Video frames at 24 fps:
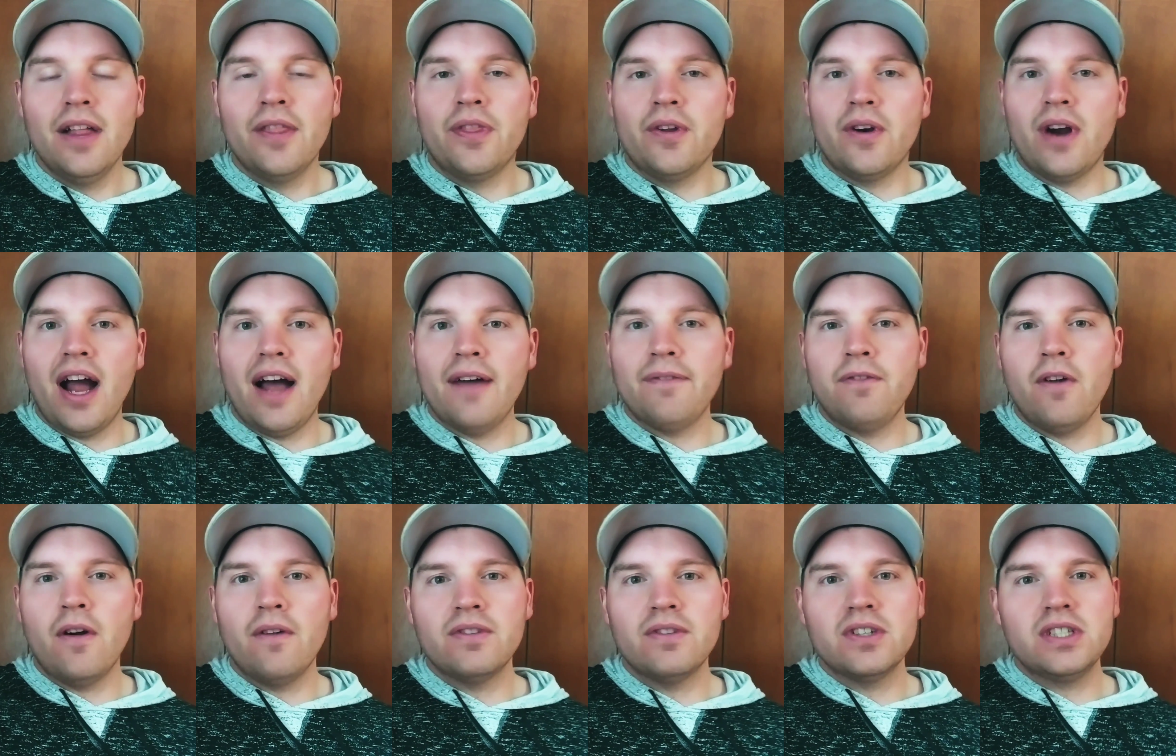They're
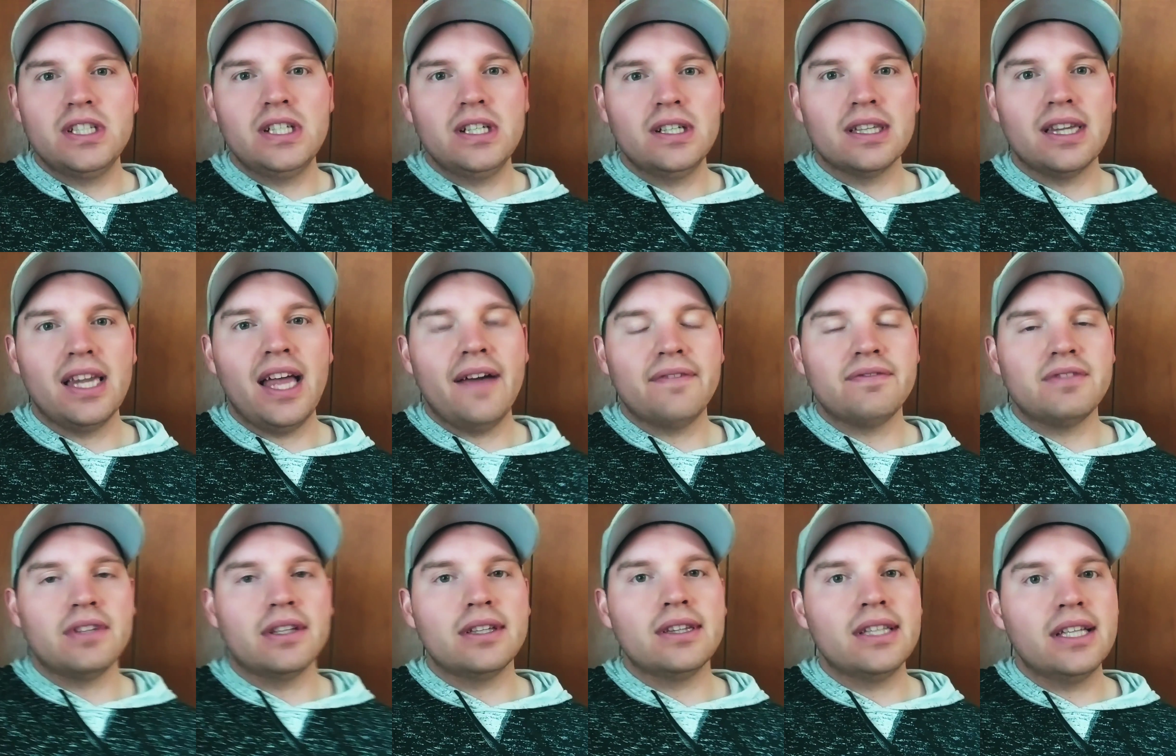off over to your
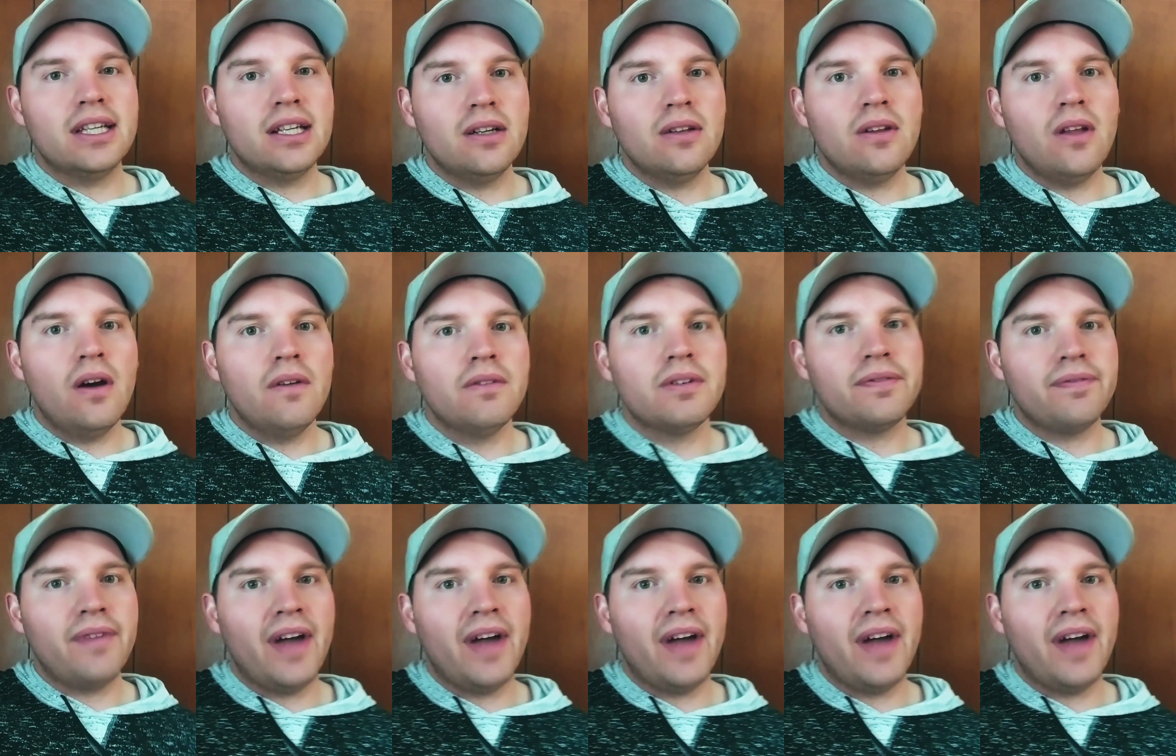left, a little over